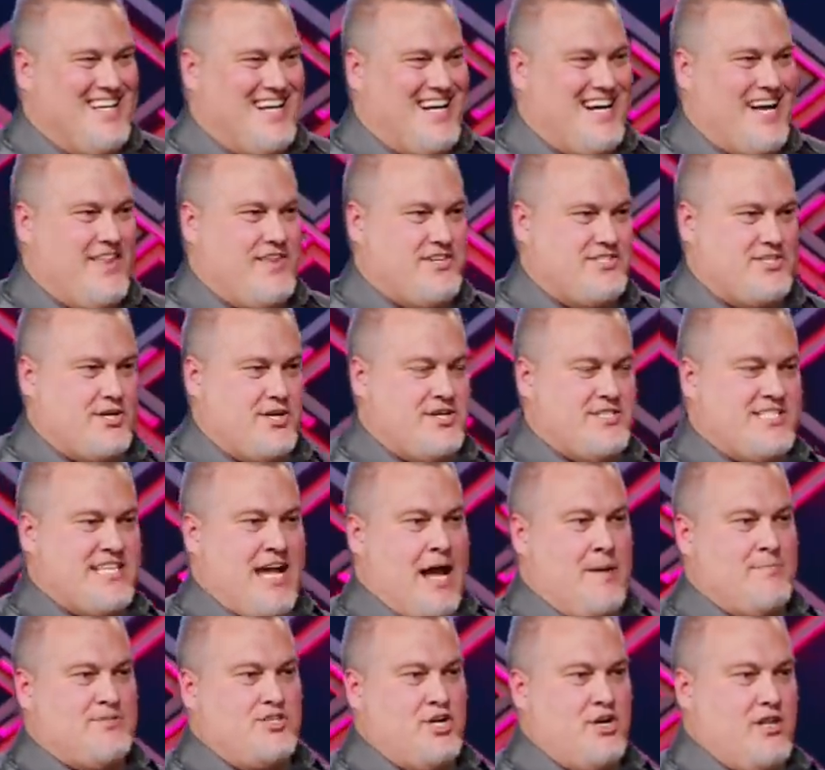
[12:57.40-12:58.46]
Uh, there's certain
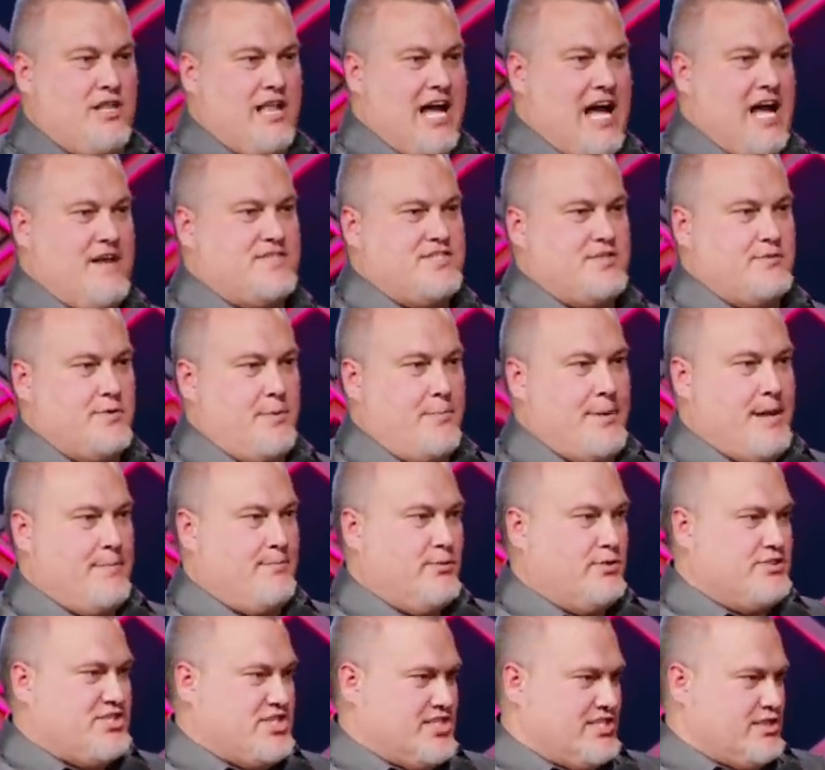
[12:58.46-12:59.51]
times in our lives where
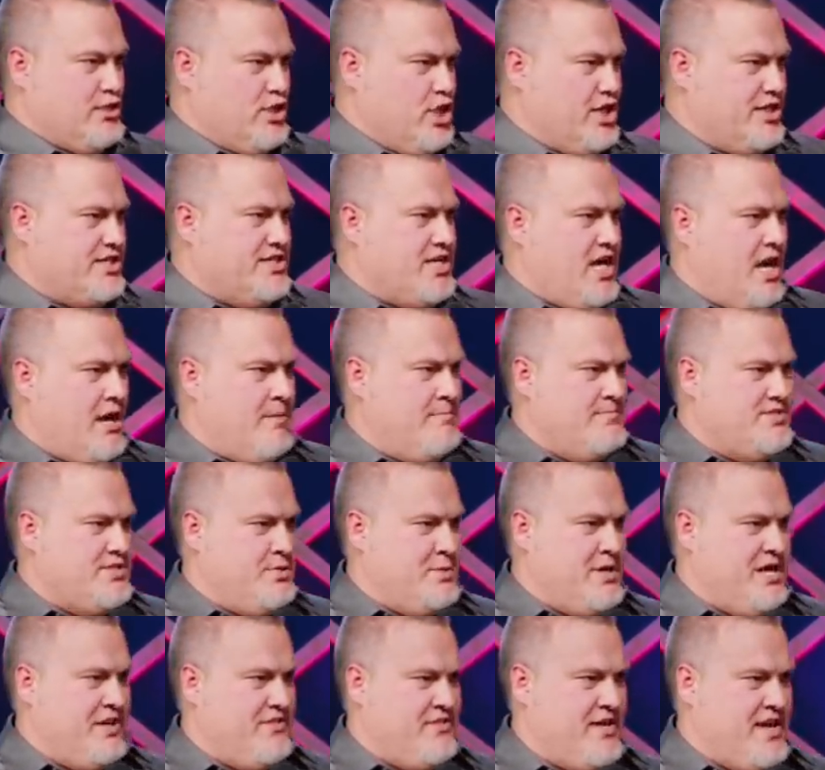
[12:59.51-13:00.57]
people just look dumb
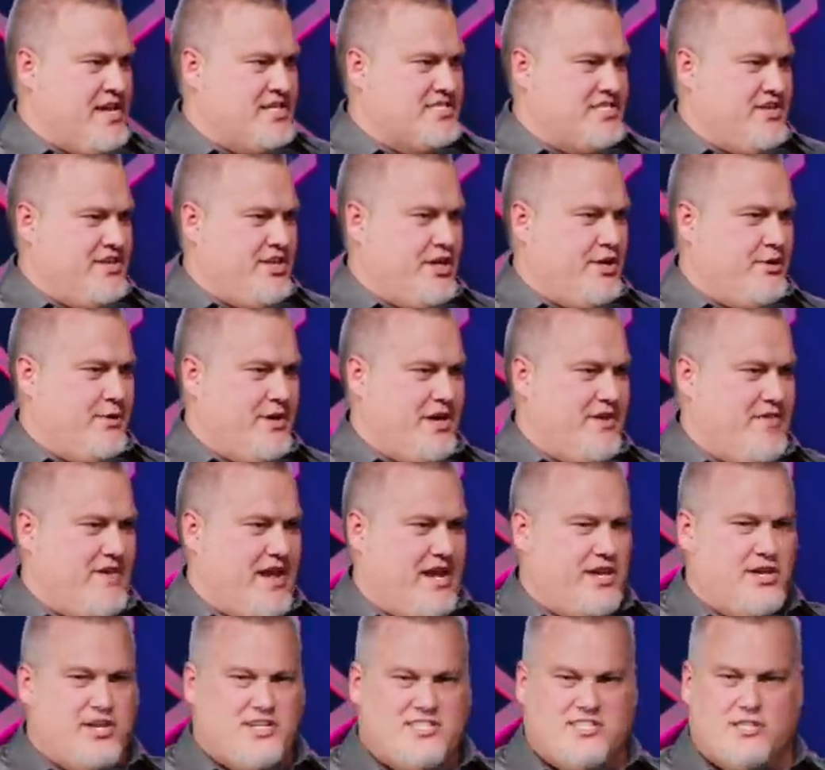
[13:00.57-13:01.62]
doing things. They can agree on
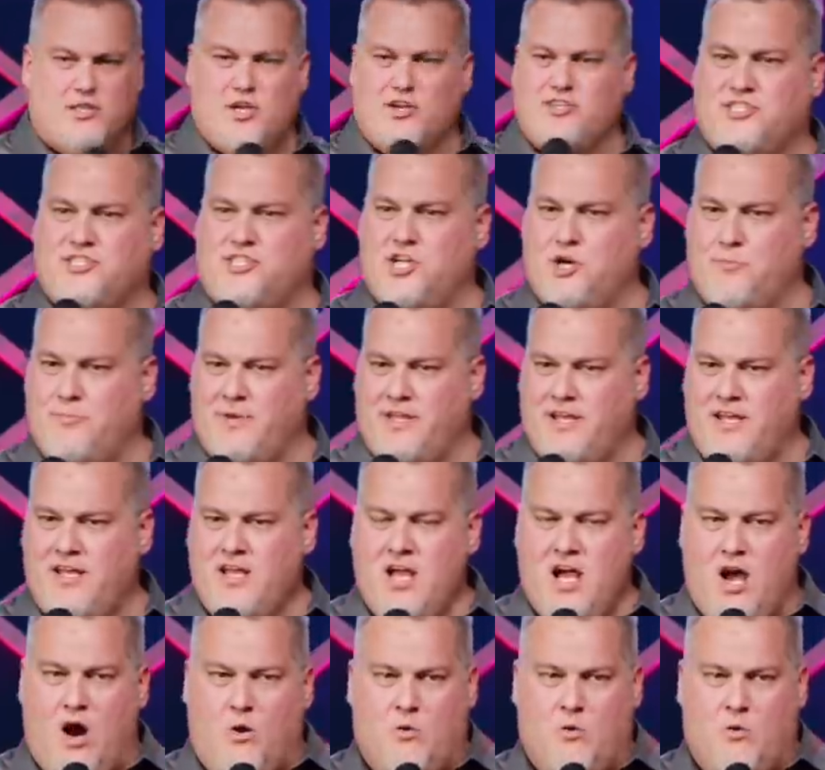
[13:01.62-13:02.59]
that. You just stupid.